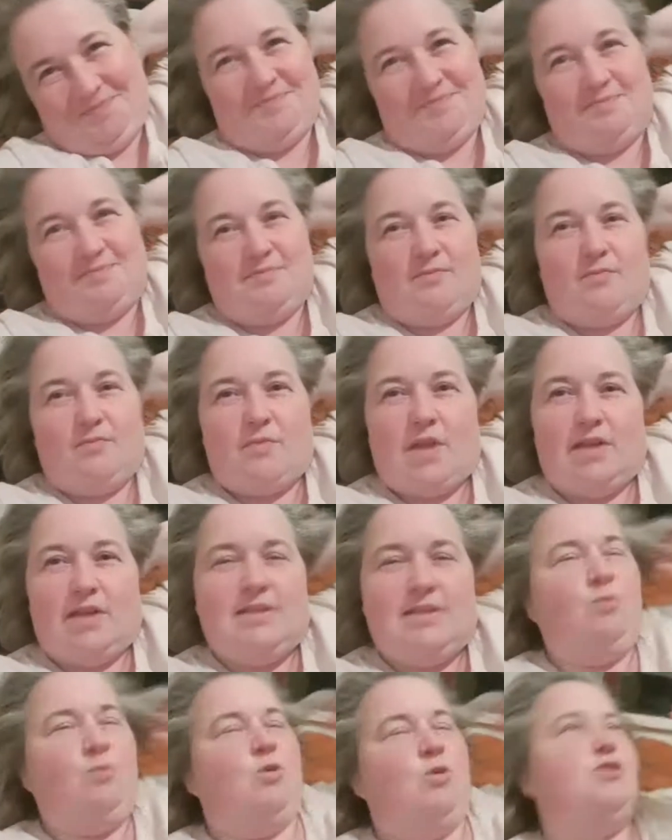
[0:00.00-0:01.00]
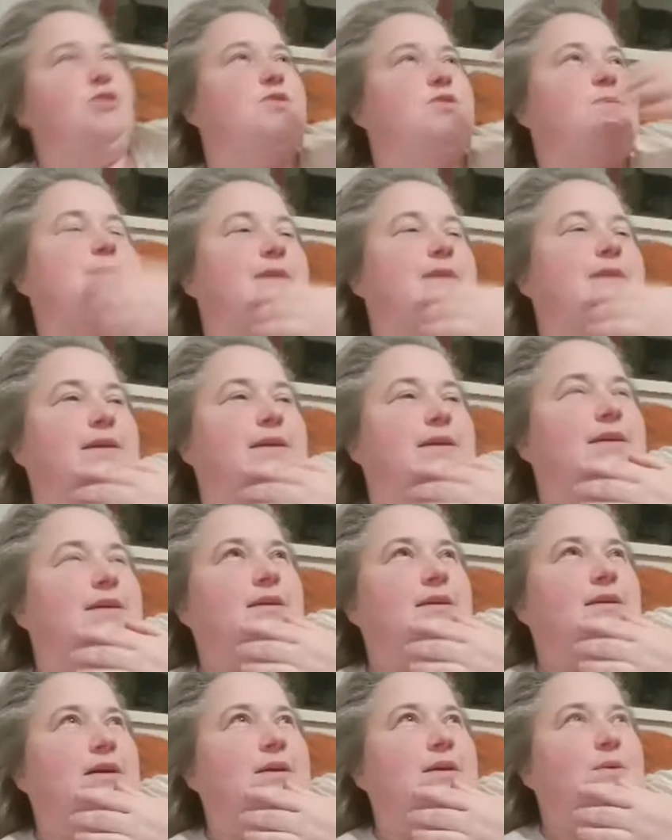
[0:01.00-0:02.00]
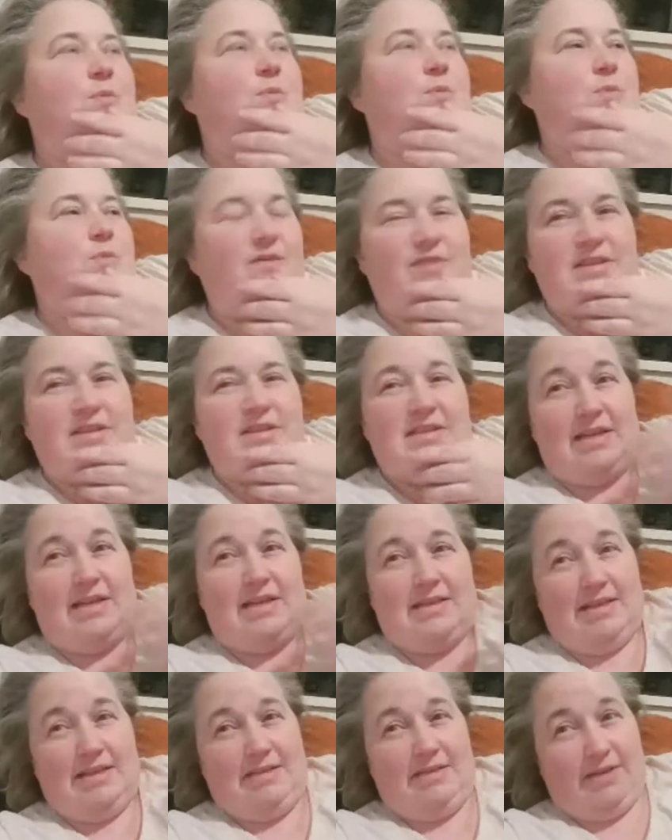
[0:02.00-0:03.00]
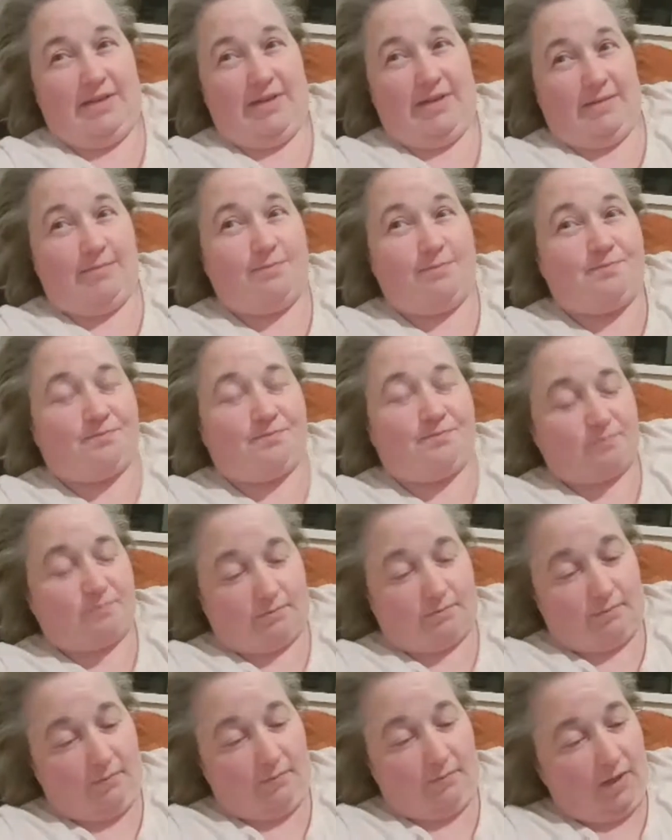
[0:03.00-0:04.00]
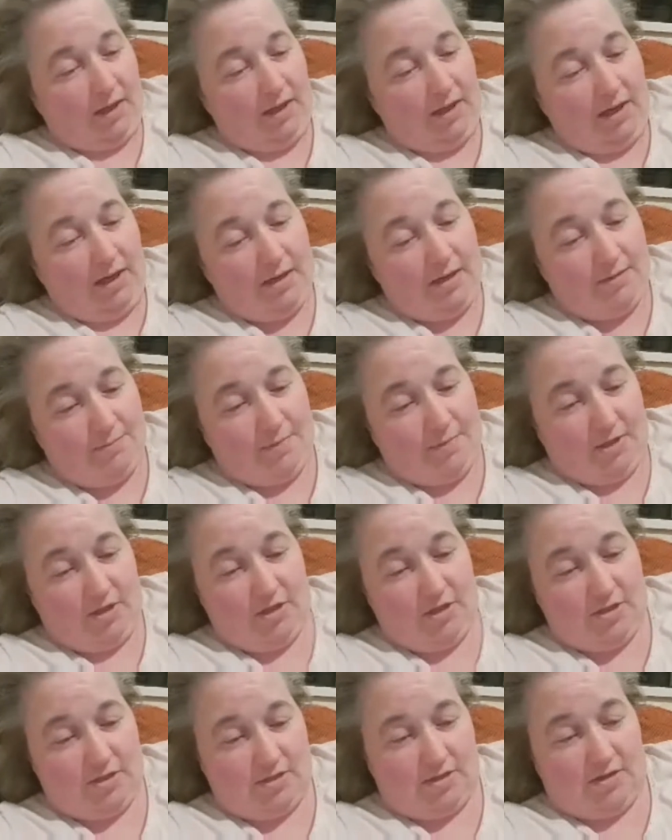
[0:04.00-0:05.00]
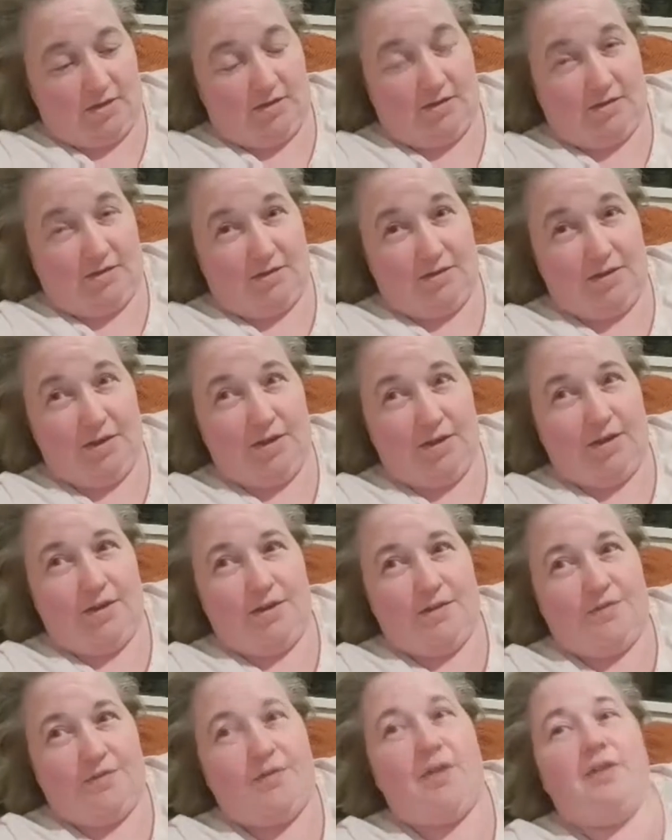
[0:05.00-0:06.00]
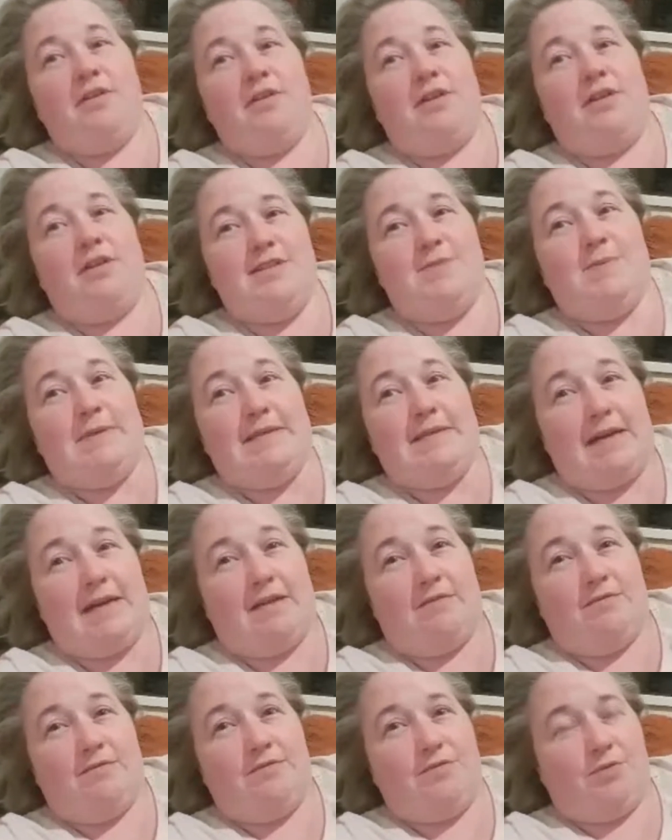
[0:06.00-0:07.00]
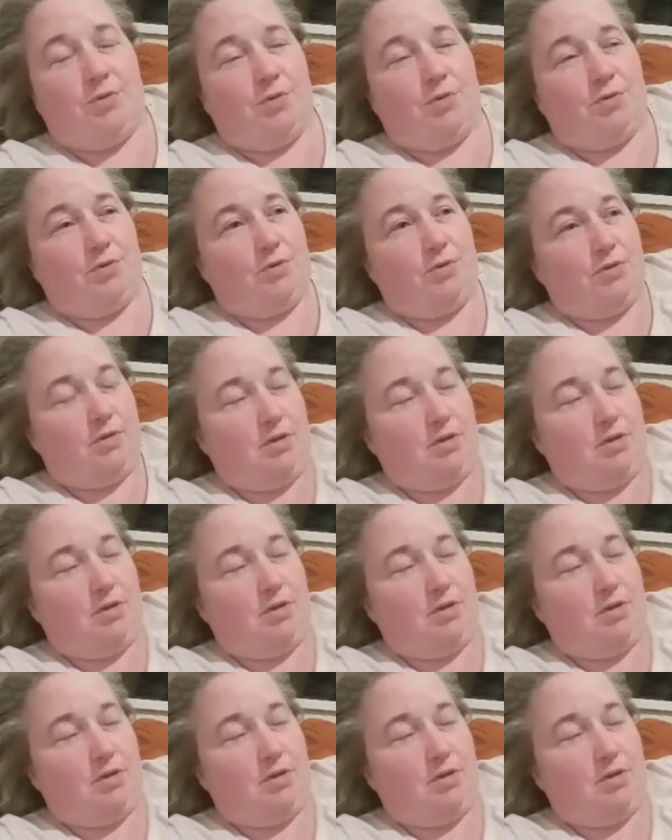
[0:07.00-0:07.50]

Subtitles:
I did watch something. We have internet TV, and because our phone line's been down for